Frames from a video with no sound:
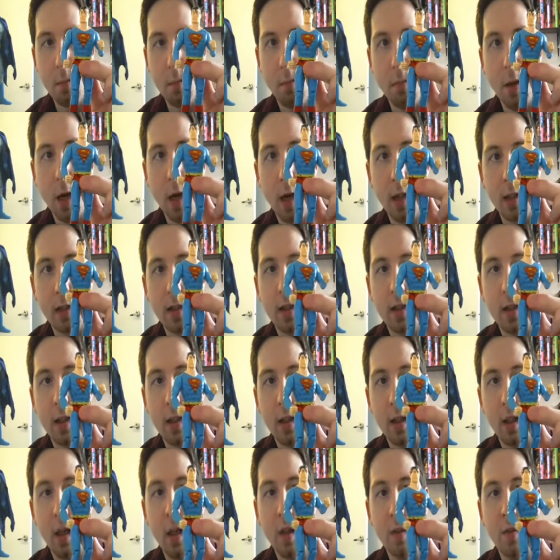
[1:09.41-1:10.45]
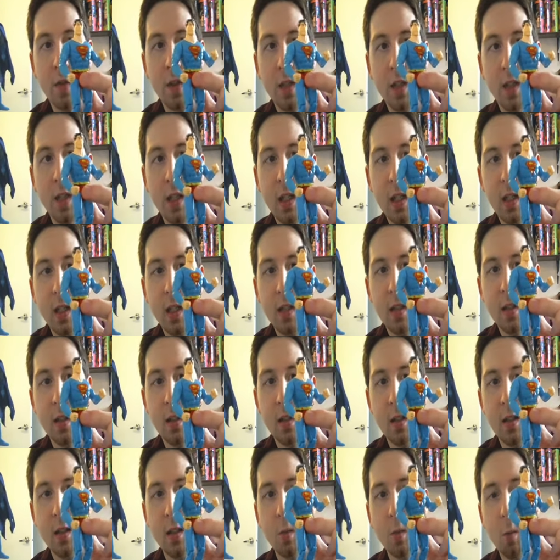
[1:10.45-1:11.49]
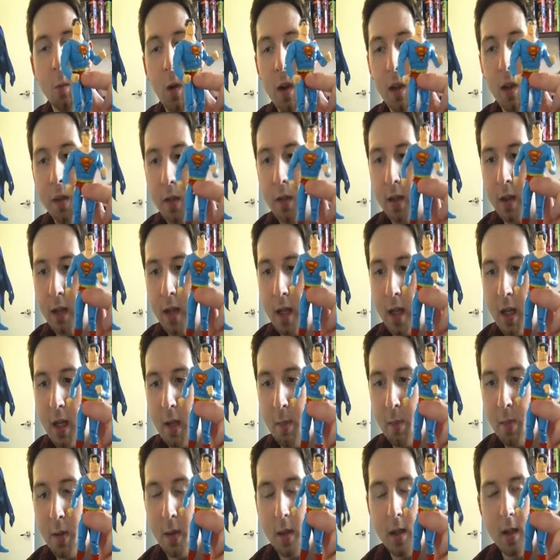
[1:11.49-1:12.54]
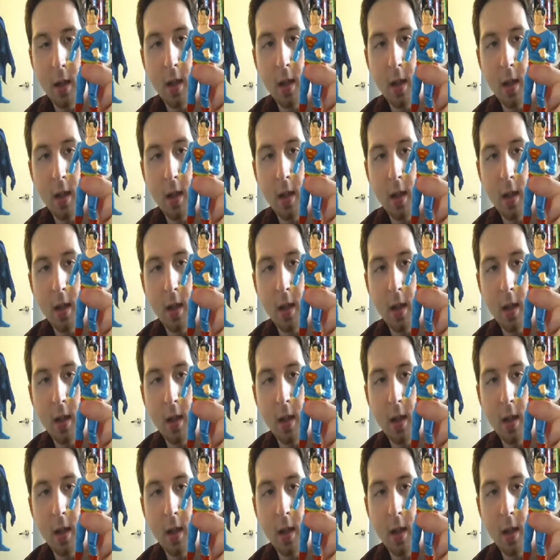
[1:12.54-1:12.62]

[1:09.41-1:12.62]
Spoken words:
but I've seen with the cape